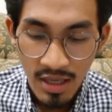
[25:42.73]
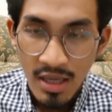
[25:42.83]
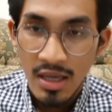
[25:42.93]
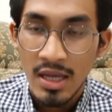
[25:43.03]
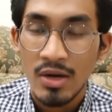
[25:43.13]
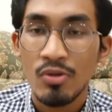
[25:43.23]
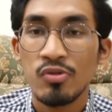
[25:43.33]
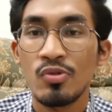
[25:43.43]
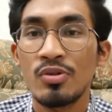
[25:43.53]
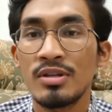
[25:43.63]
And
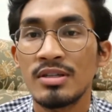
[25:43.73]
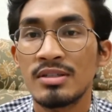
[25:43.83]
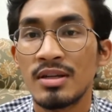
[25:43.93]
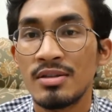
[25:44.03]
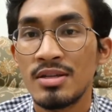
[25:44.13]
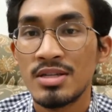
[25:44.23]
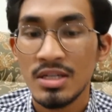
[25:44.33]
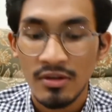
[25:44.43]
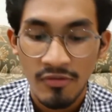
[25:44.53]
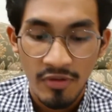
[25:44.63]
also the tradition
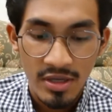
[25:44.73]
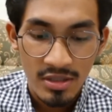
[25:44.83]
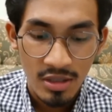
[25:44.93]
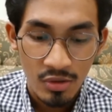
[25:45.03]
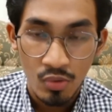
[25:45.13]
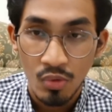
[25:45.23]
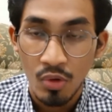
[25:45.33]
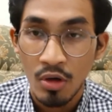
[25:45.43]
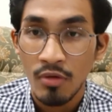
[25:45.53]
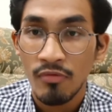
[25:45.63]
phase to
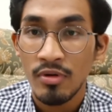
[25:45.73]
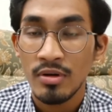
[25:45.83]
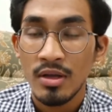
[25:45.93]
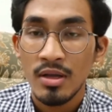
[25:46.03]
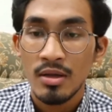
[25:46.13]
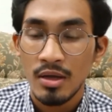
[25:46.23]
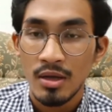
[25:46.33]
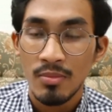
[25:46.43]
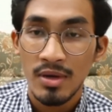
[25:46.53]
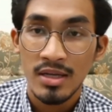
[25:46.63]
convert
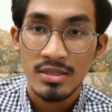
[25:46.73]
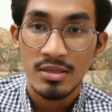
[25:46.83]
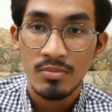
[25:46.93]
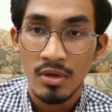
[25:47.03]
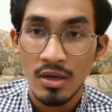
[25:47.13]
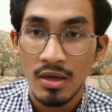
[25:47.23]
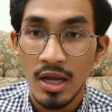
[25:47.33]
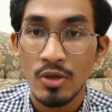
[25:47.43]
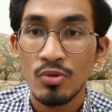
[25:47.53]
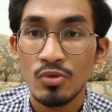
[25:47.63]
bahasa
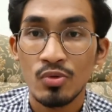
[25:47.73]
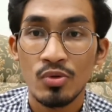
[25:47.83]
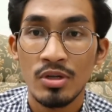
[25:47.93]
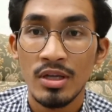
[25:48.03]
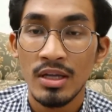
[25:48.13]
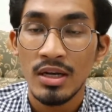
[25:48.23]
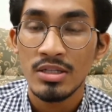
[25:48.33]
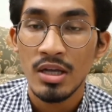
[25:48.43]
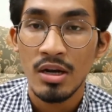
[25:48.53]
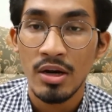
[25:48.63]
Melayu to the English
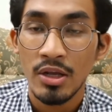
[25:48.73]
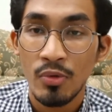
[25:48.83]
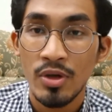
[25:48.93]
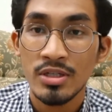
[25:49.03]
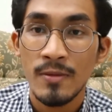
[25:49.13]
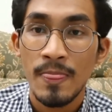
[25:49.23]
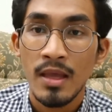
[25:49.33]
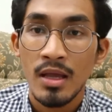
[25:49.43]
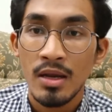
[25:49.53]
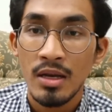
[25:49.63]
language
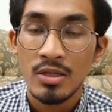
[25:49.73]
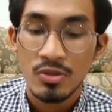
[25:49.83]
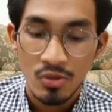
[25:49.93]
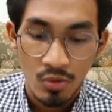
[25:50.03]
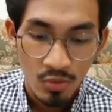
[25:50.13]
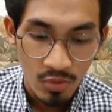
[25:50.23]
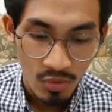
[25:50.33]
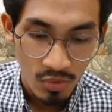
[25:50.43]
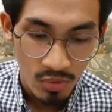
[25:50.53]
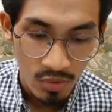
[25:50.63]
need
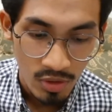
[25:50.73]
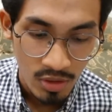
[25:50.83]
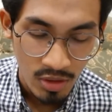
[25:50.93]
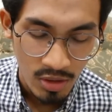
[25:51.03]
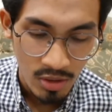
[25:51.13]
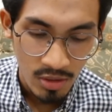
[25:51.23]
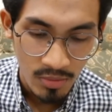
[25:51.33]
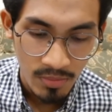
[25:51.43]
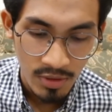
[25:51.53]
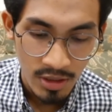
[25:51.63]
to
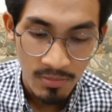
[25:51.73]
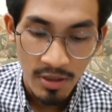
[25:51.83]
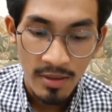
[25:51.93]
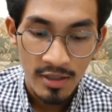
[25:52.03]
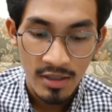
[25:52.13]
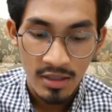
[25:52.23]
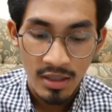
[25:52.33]
be implemented